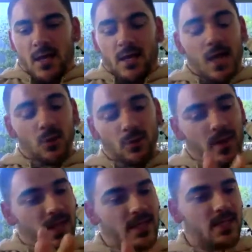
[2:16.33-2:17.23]
Yeah, look, mate,
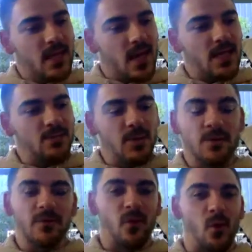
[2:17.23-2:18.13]
it's been a bit of
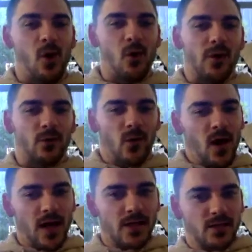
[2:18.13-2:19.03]
a whirlwind ride,
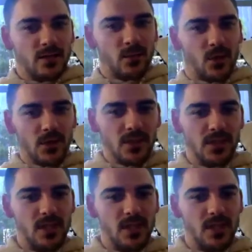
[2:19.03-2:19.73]
to be honest.